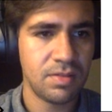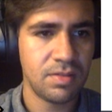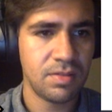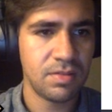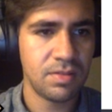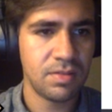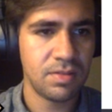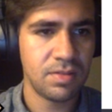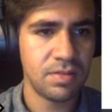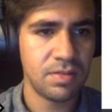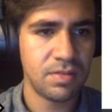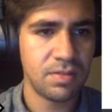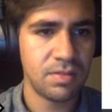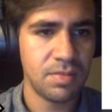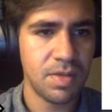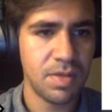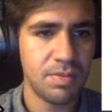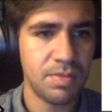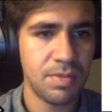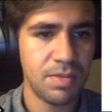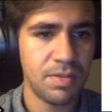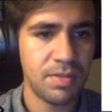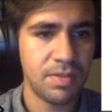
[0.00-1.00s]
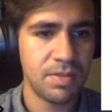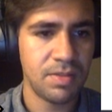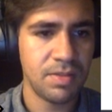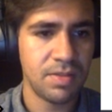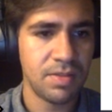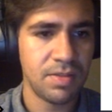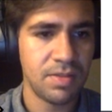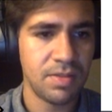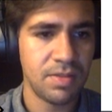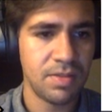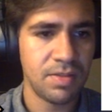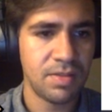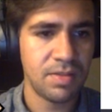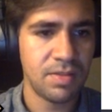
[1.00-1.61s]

Okay, I'll set that up.